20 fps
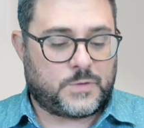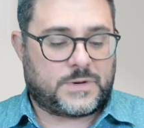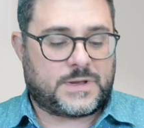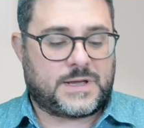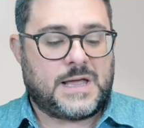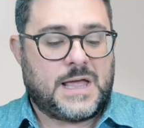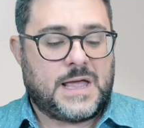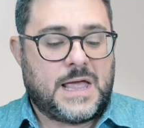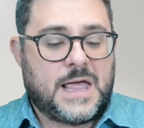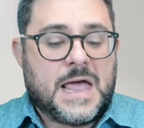
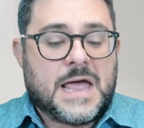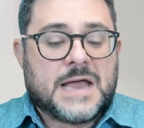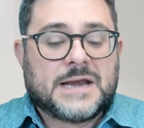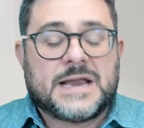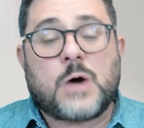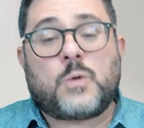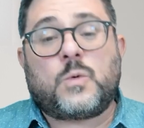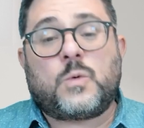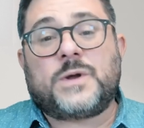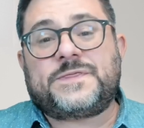Okay,
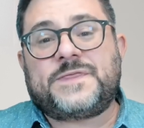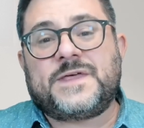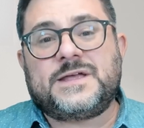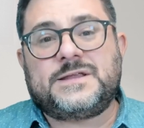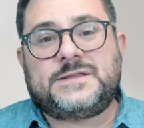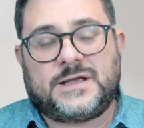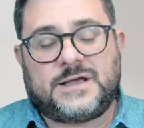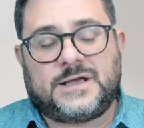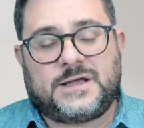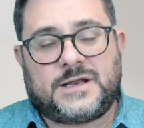now what
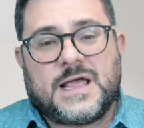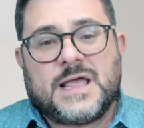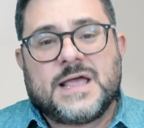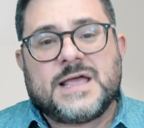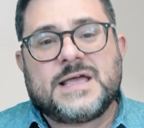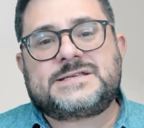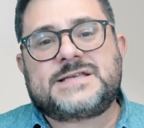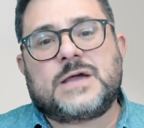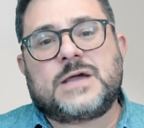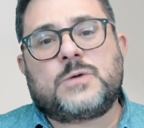they did
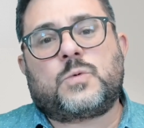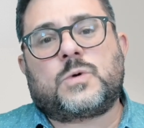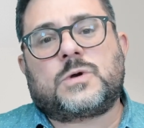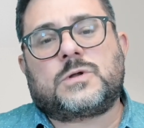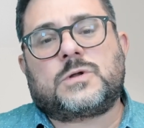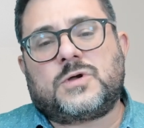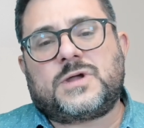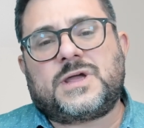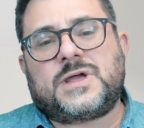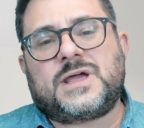is they
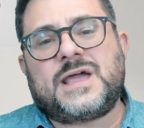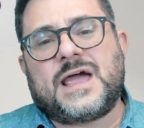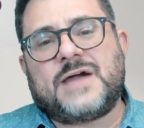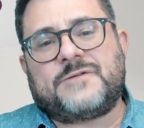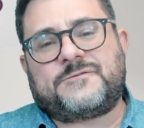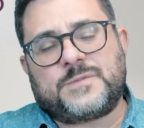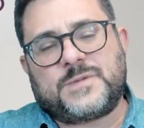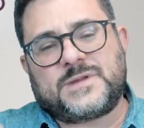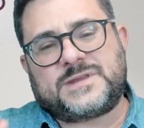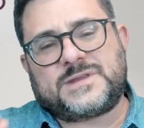were
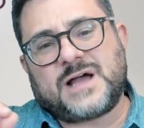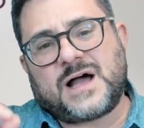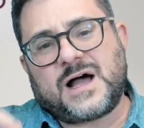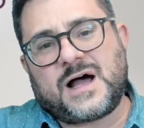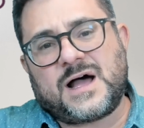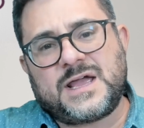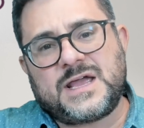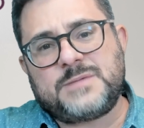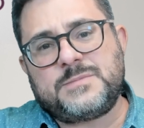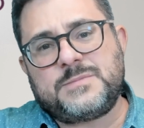looking at from the
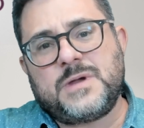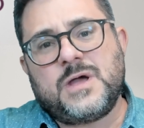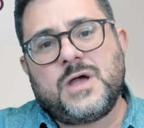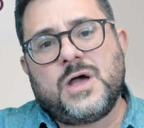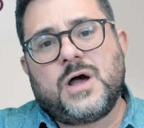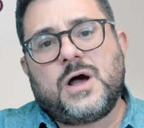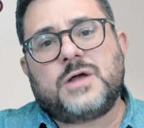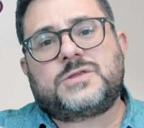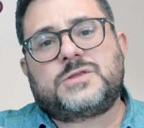time